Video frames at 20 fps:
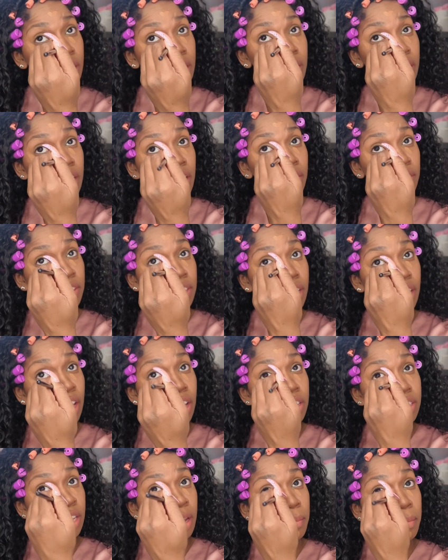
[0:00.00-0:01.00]
and everything
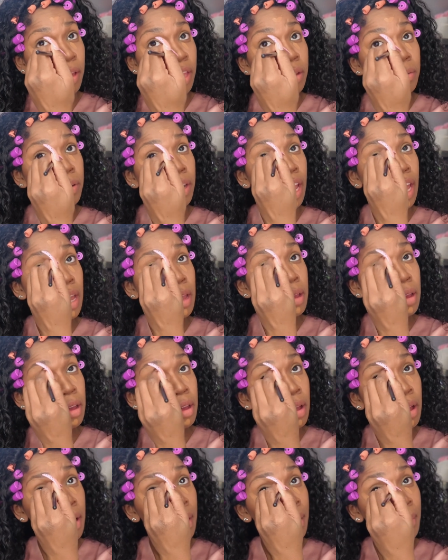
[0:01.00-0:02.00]
else, I probably would have ate
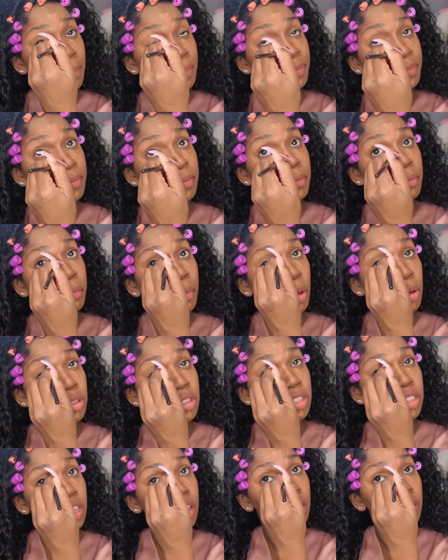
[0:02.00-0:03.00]

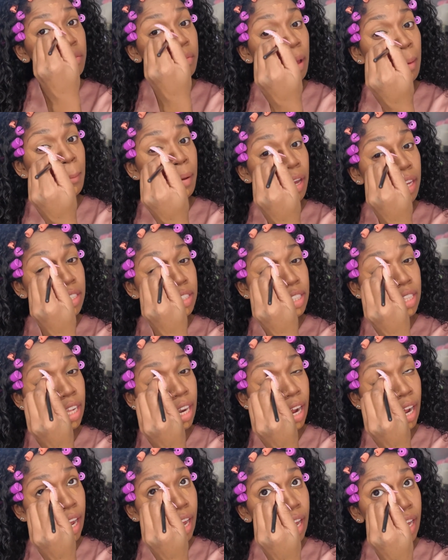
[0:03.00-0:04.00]
most of my pasta that
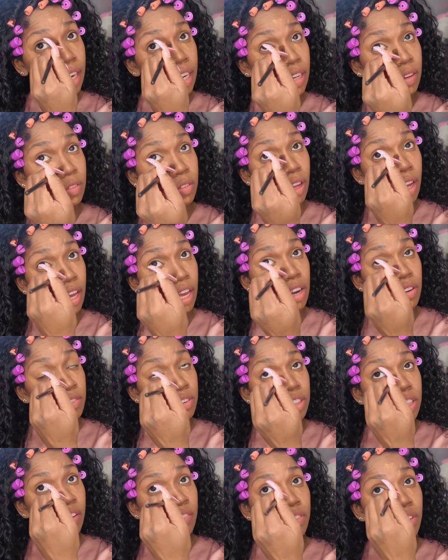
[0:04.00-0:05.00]
I had. Even though I ate it for
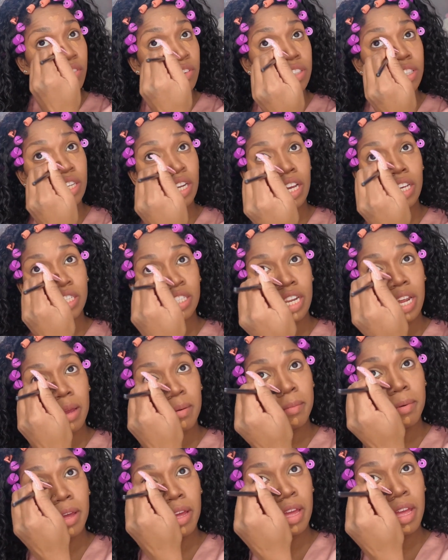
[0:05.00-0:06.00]
leftovers the next day.
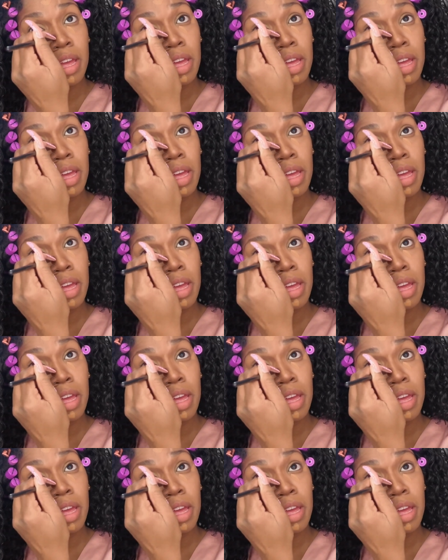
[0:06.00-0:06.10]
But